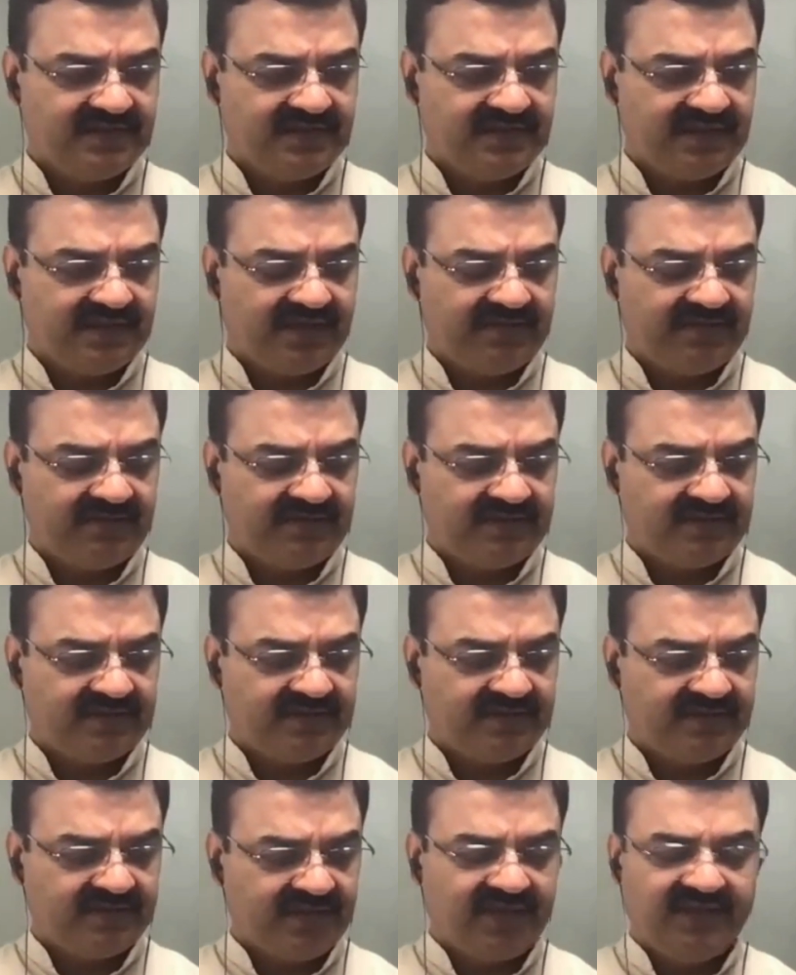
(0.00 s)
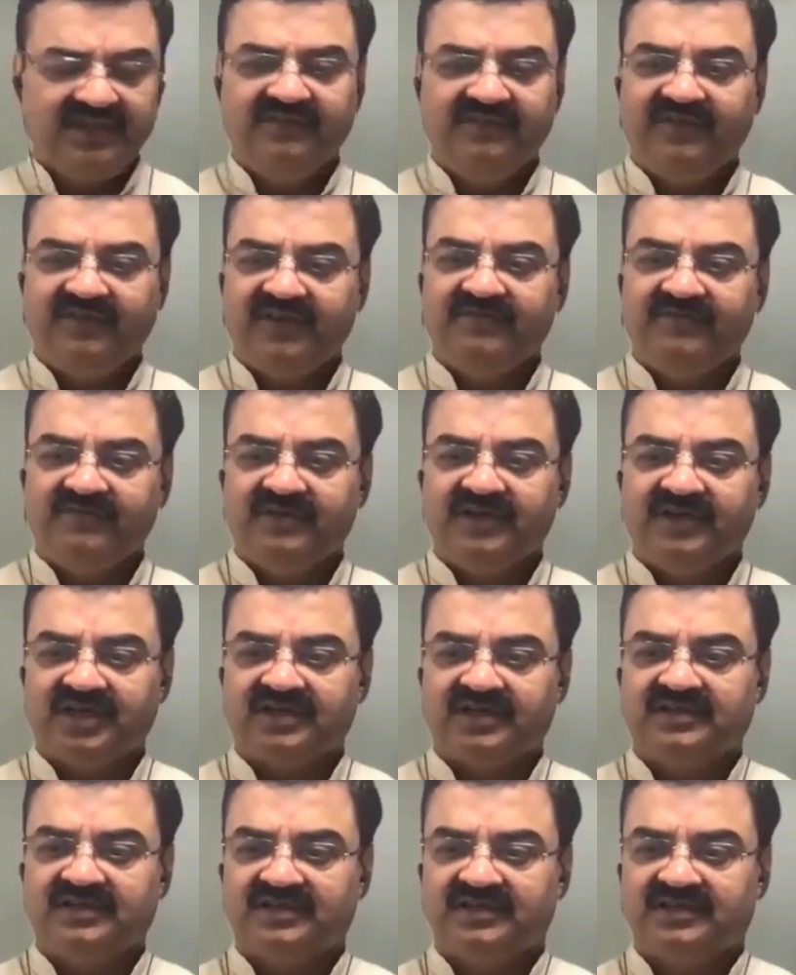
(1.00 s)
That any
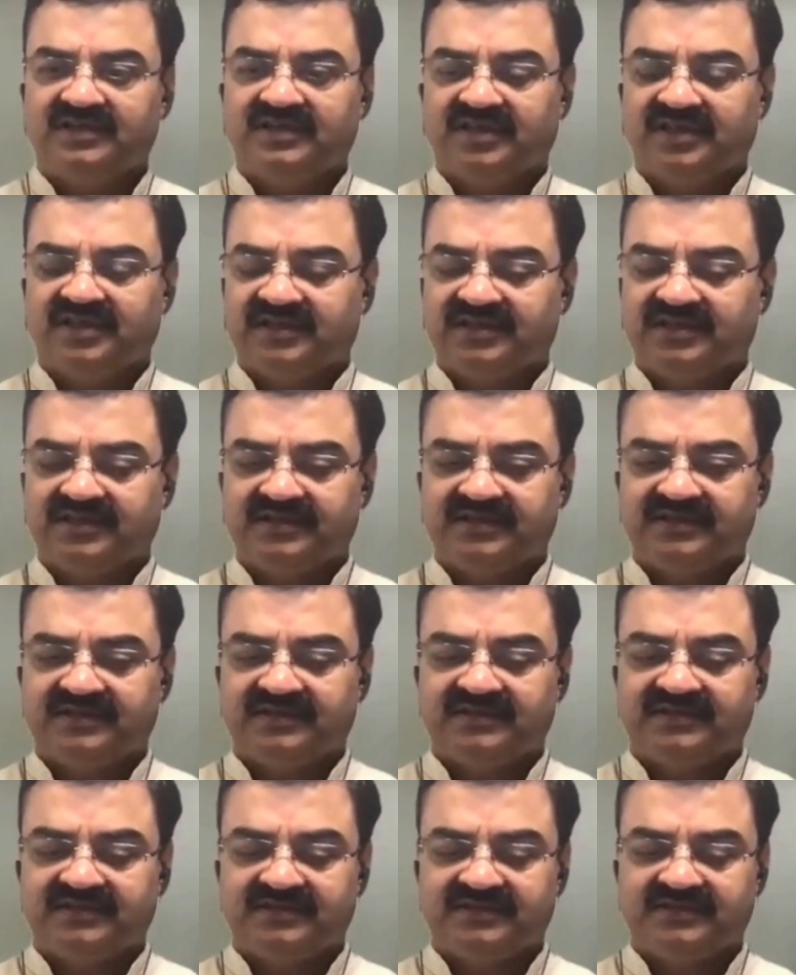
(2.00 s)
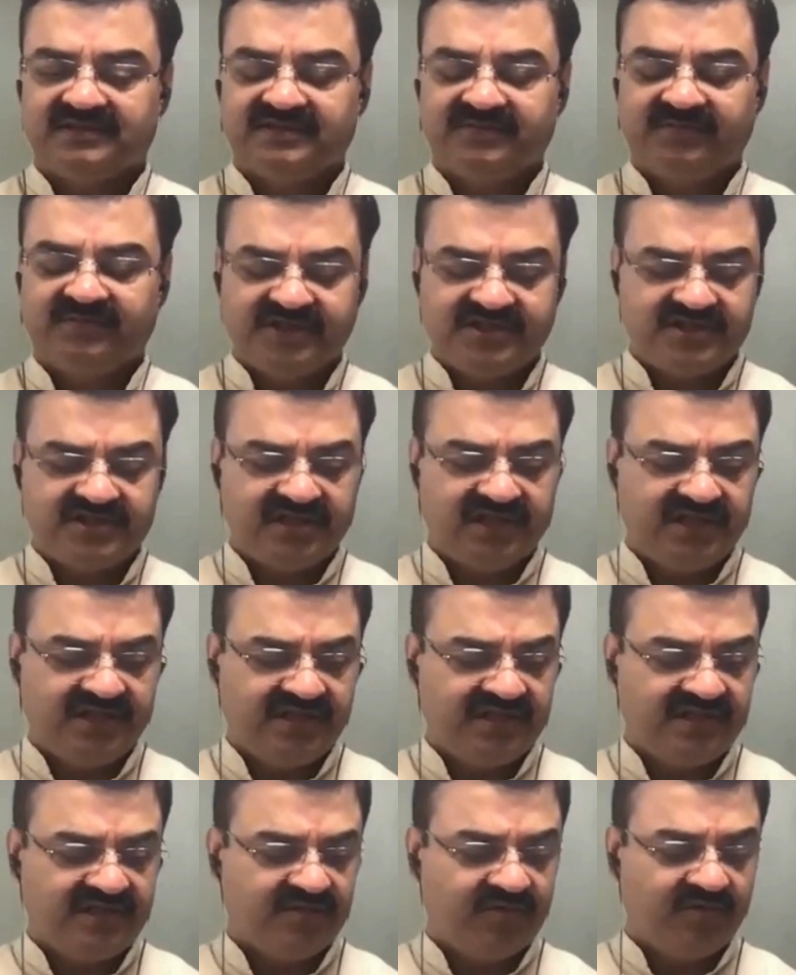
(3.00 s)
framework,
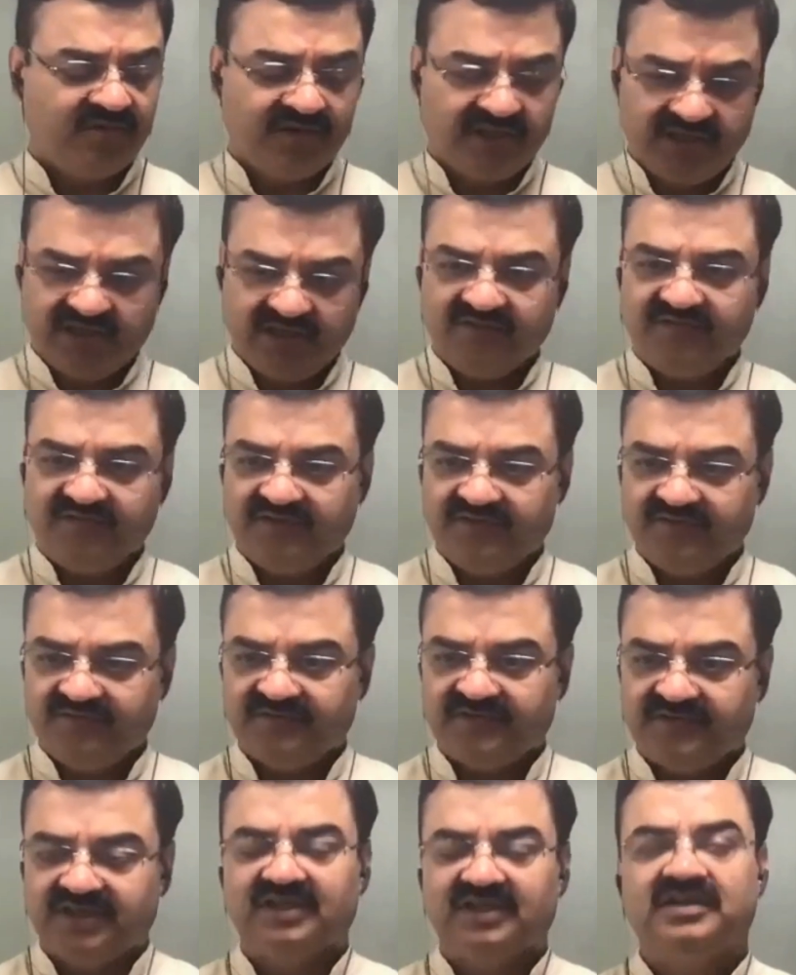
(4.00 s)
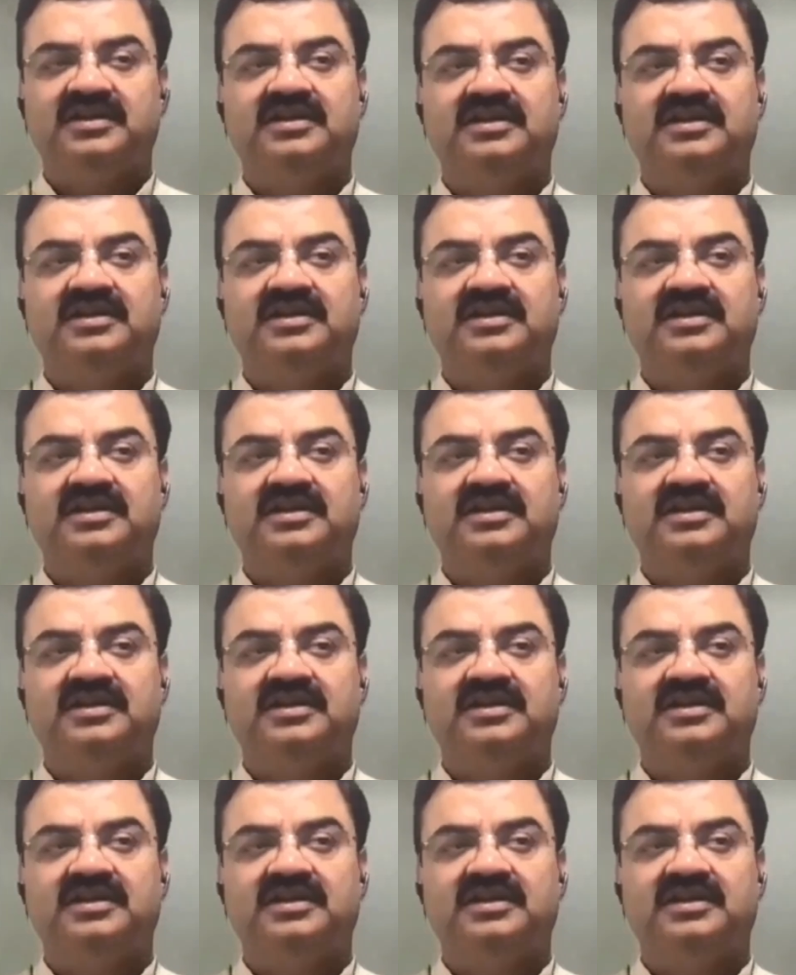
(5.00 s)
especially OKR framework,